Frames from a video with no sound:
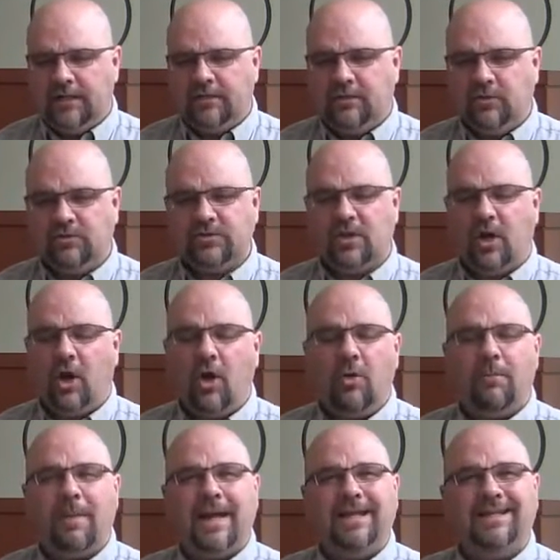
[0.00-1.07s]
Those
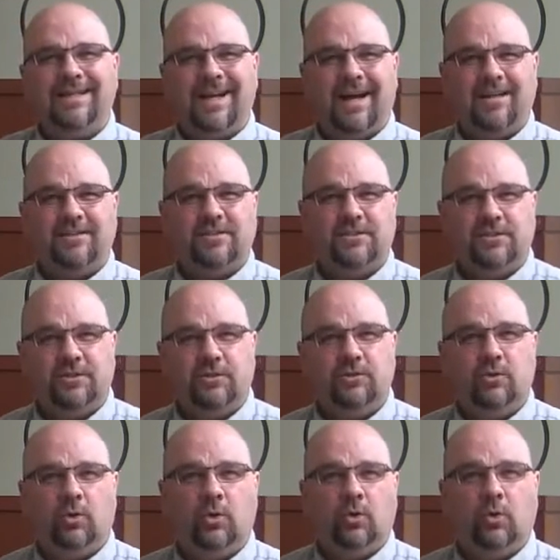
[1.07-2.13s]
all might
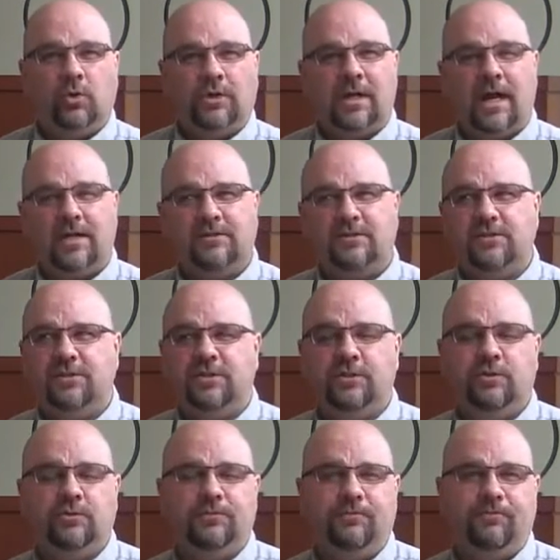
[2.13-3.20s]
constitute or
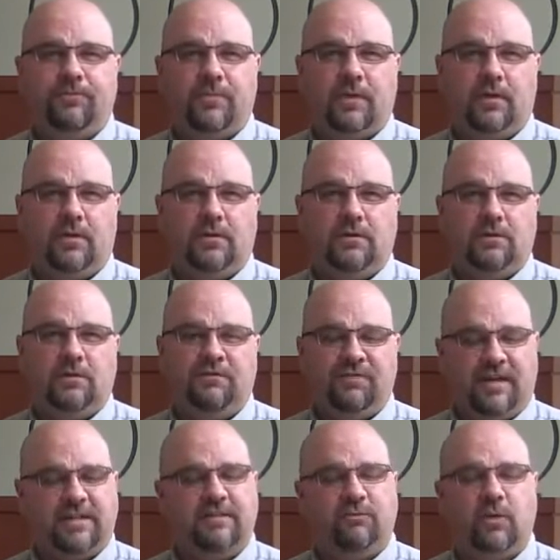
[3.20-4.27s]
constitute
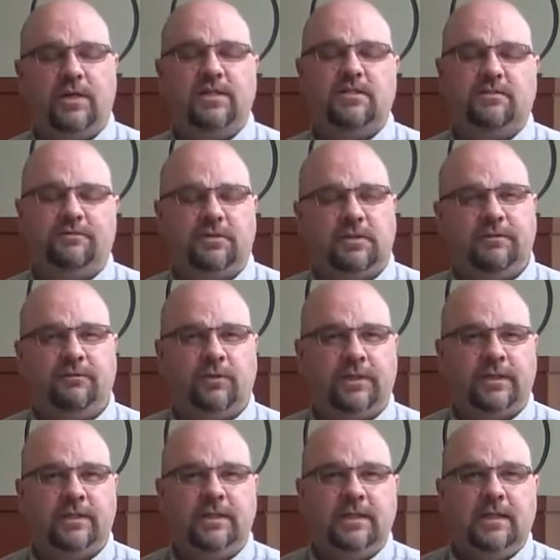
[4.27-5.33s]
effective ways of
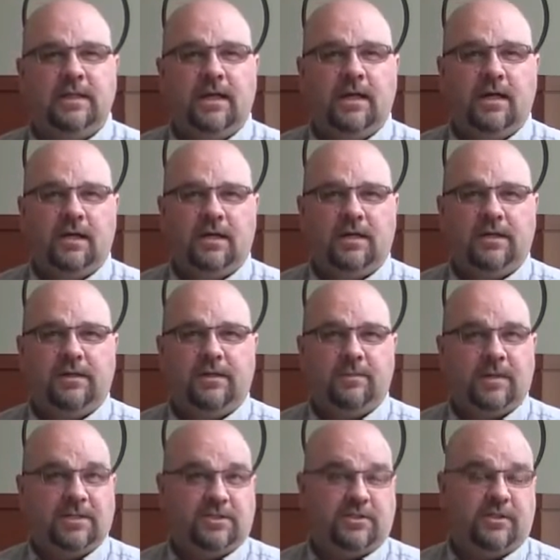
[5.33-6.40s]
delivering the
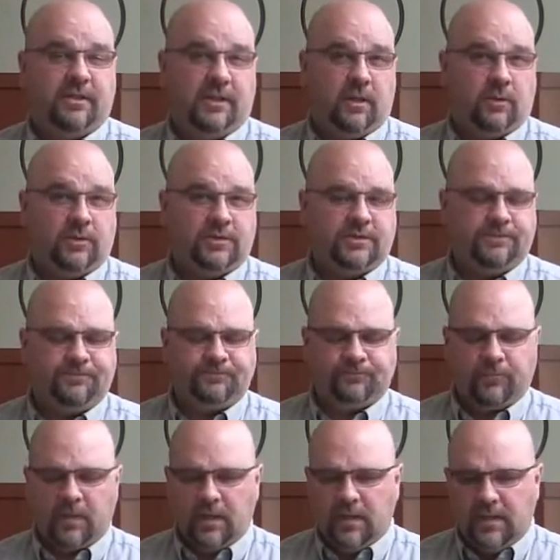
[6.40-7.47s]
budget to the owners.
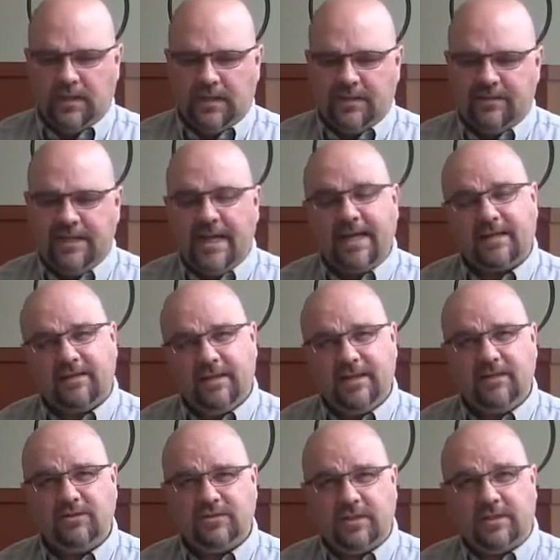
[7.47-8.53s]
The Act
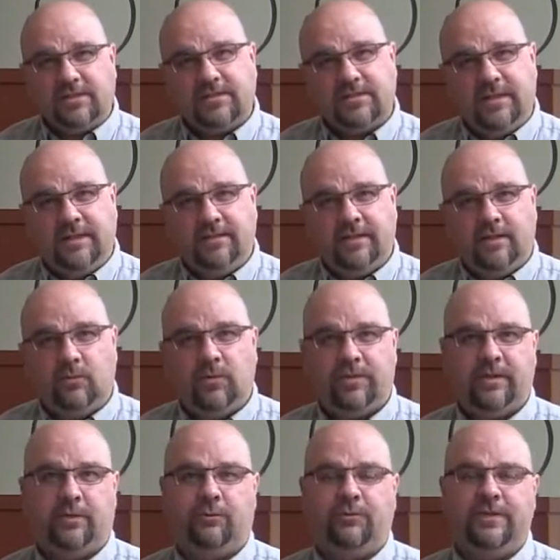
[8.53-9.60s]
then goes on to state that
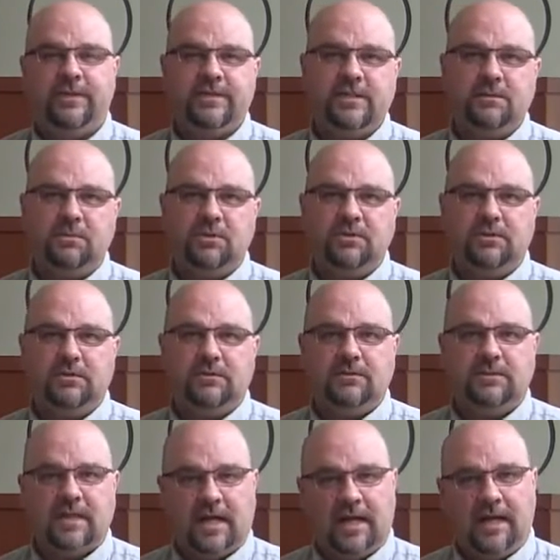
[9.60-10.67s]
within a reasonable
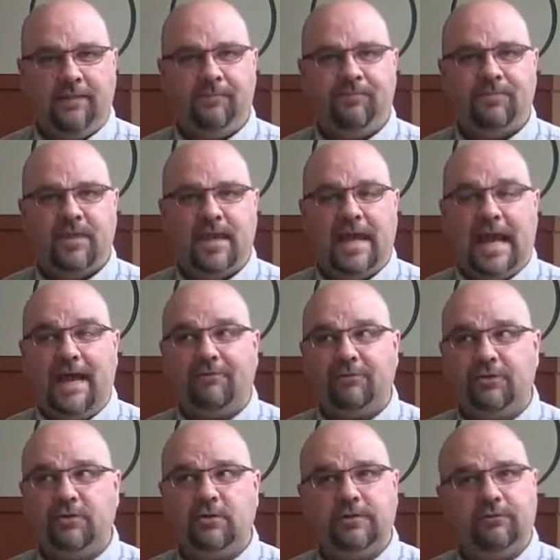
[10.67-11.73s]
time
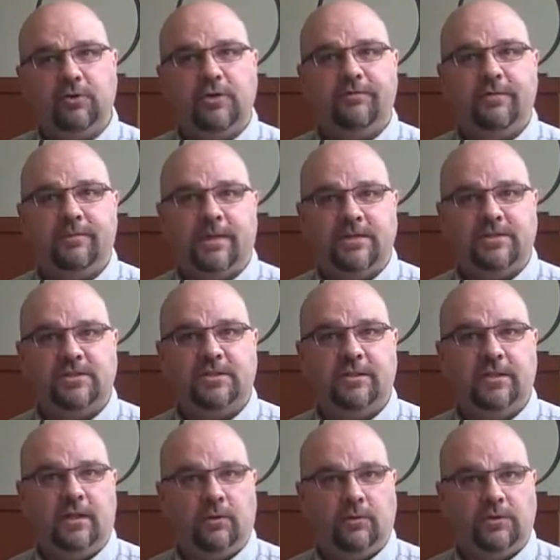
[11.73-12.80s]
after delivery of the budget to
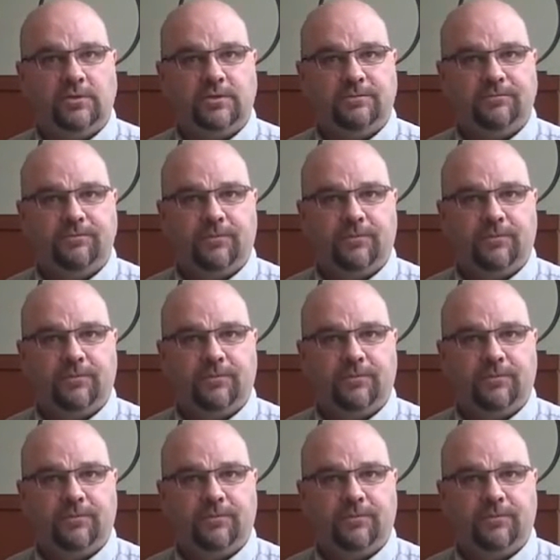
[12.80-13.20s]
the owners,